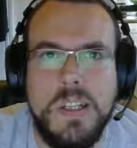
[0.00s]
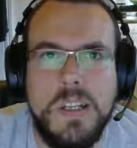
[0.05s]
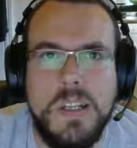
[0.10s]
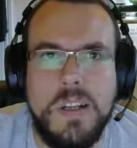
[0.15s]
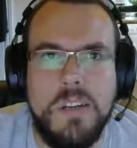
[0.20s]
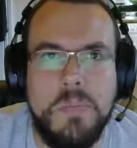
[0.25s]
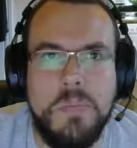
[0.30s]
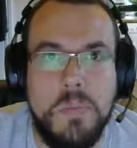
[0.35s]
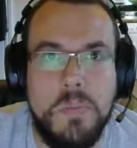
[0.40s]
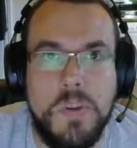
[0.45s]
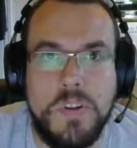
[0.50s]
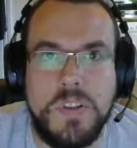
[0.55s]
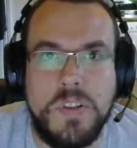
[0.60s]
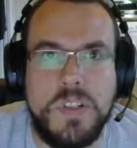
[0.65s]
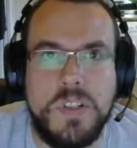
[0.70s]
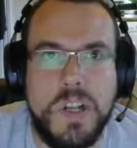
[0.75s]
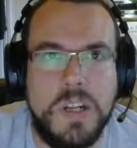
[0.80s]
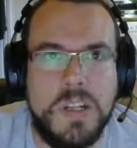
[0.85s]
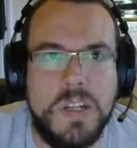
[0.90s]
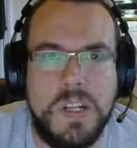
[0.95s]
Most
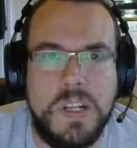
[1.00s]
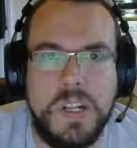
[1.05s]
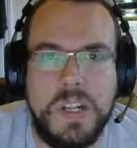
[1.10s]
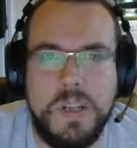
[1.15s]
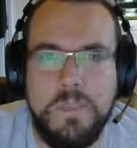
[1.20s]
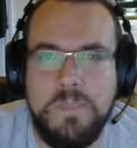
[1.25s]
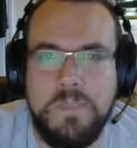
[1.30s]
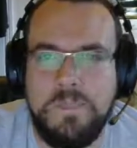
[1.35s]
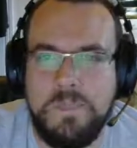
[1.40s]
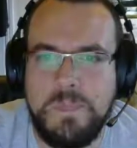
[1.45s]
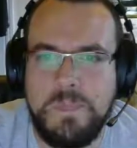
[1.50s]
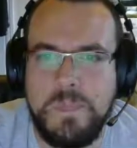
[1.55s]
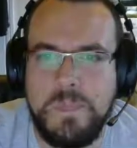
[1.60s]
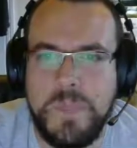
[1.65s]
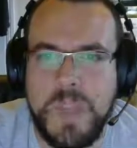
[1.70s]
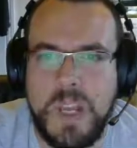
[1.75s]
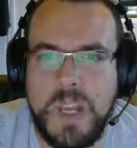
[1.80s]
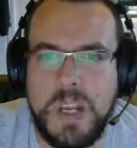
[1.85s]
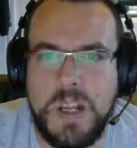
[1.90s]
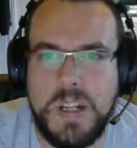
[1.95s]
certainly.
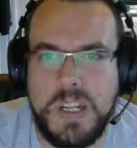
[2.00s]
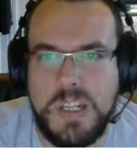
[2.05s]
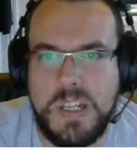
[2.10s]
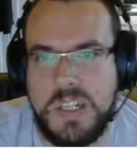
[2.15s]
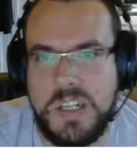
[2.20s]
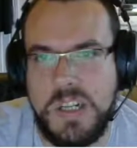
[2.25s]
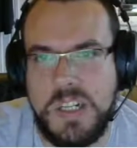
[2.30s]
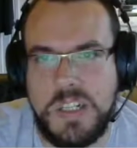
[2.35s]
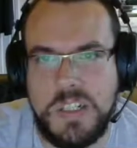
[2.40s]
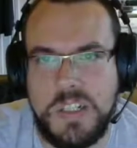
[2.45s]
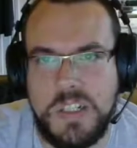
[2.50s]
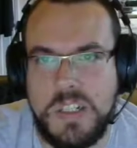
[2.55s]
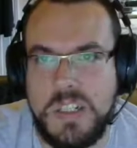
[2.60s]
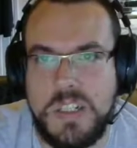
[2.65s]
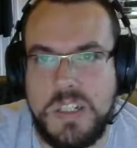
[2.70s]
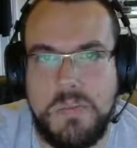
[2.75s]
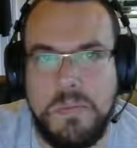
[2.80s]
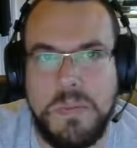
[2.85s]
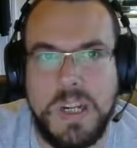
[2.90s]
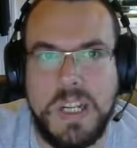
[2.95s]
It's just
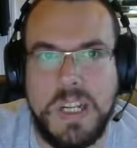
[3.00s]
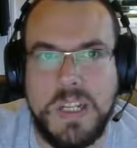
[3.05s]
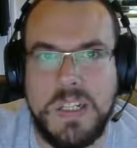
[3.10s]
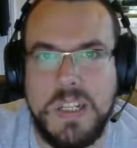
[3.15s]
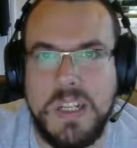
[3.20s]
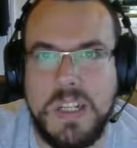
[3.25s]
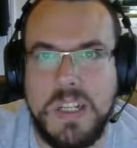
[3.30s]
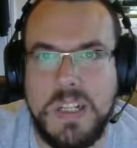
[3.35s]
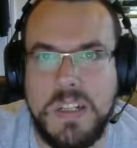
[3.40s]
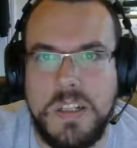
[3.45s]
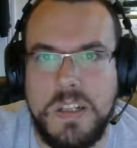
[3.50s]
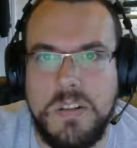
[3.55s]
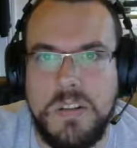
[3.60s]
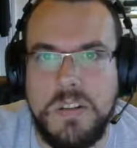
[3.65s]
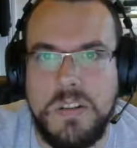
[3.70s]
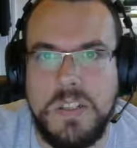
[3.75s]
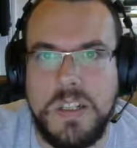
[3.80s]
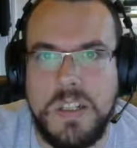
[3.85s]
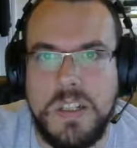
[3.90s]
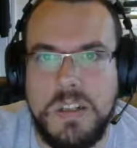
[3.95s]
some links here. So you
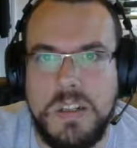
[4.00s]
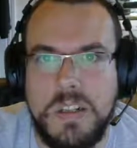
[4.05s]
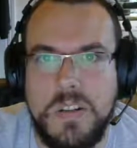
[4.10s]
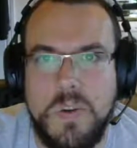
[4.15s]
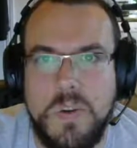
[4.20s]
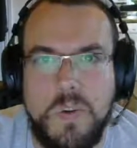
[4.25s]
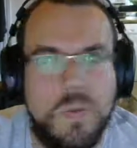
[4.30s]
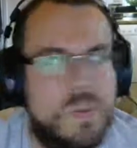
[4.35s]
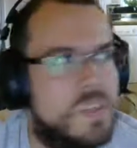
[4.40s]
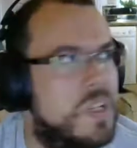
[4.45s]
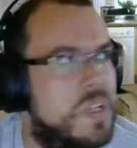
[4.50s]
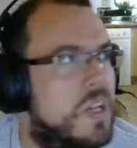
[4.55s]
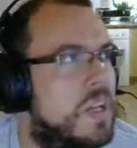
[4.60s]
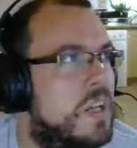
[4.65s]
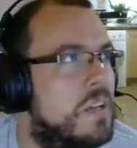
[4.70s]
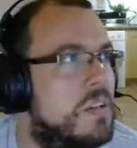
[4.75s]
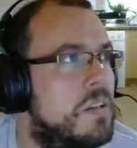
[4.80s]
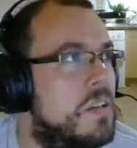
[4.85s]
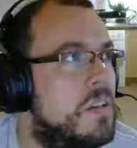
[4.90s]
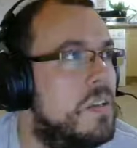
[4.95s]
got
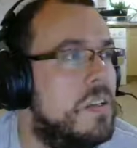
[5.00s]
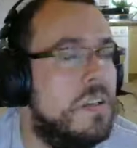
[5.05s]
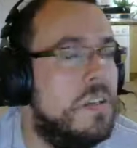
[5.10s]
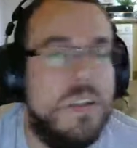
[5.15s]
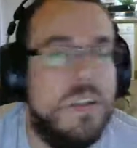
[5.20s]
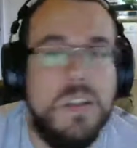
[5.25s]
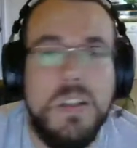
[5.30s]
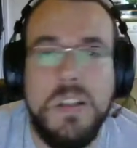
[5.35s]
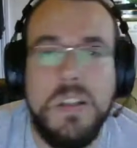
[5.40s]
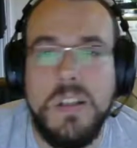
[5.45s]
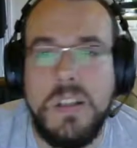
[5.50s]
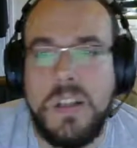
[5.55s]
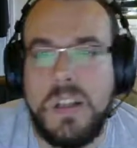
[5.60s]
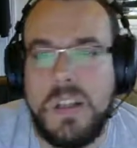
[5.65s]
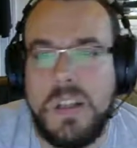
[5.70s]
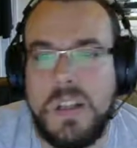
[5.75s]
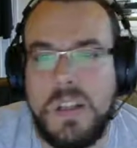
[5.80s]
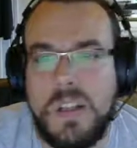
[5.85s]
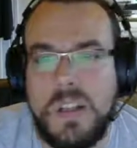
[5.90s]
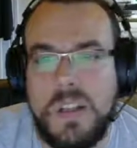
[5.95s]
Corsair.
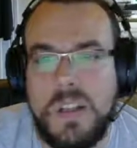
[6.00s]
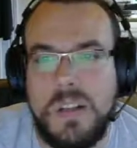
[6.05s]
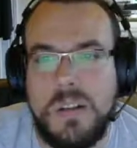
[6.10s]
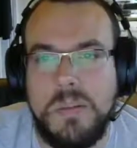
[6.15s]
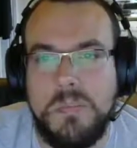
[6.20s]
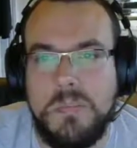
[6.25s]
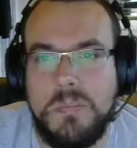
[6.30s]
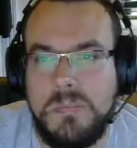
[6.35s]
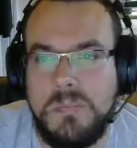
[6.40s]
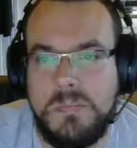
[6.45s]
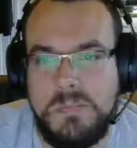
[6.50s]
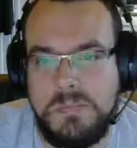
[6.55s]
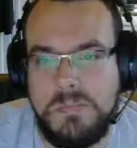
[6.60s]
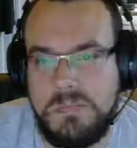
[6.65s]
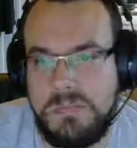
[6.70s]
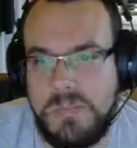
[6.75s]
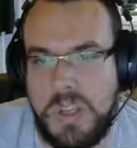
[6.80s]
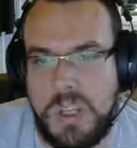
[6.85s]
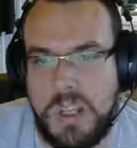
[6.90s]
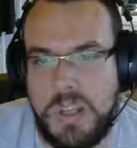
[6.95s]
Uh,
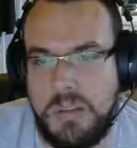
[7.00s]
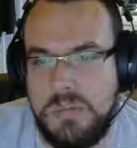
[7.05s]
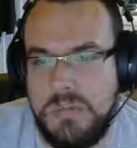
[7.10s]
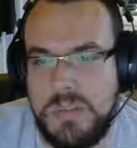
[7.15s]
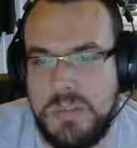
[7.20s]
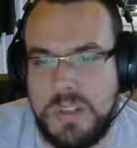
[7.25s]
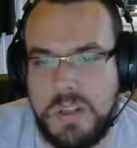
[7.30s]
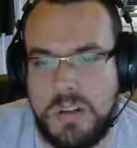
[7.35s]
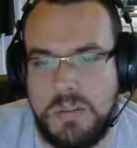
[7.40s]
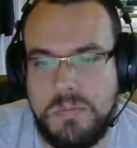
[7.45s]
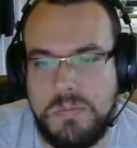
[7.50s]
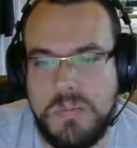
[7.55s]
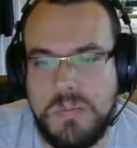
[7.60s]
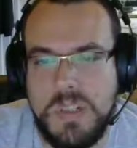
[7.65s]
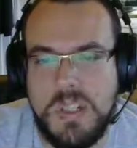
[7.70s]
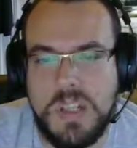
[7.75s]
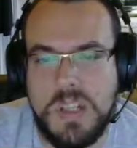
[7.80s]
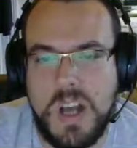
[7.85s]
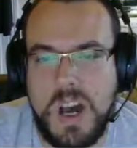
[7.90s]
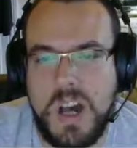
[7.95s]
yeah, so
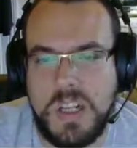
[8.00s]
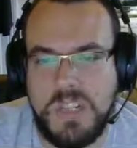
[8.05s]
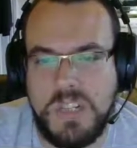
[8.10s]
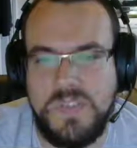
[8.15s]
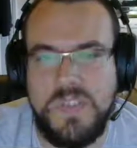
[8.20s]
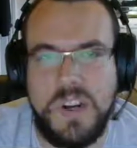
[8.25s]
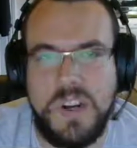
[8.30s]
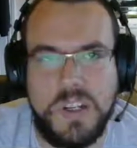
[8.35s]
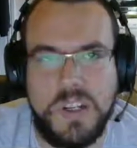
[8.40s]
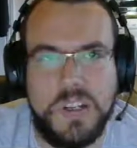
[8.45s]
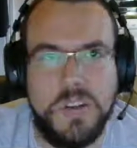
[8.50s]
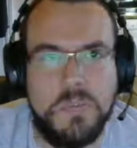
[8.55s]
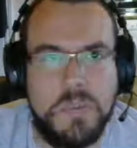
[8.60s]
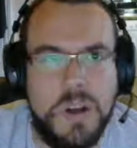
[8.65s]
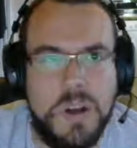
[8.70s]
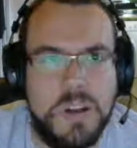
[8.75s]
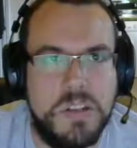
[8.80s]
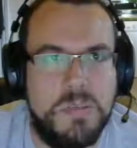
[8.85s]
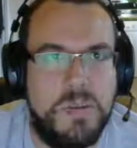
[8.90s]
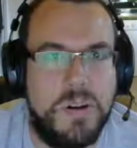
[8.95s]
it's hard to find a good
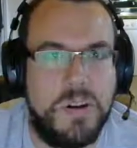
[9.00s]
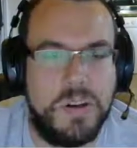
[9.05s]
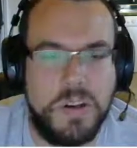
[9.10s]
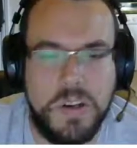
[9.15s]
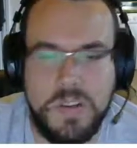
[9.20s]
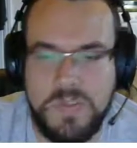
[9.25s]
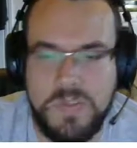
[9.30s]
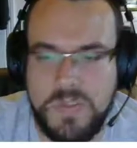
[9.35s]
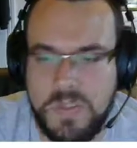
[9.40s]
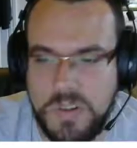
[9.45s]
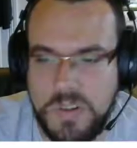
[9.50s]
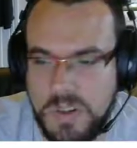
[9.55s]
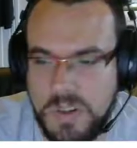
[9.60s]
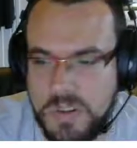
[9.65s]
power supply unit for a good